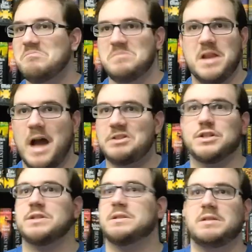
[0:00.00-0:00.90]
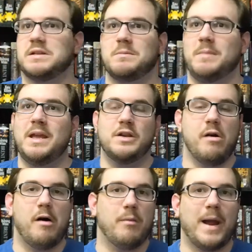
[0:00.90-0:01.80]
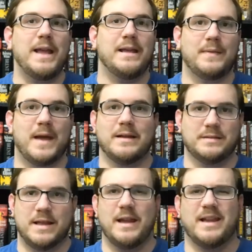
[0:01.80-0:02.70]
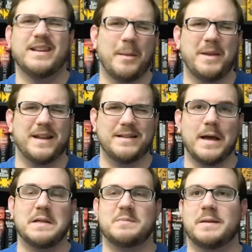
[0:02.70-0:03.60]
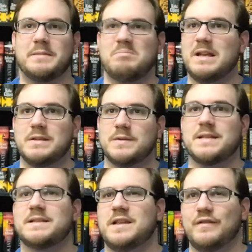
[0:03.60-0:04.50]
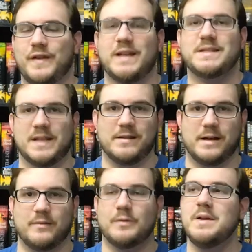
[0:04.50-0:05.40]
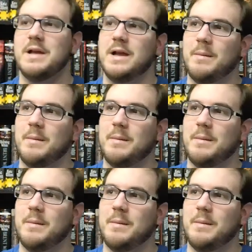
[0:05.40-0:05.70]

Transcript: Not just doesn't mean all right in that thing. It does, but it makes no sense in a fantasy novel.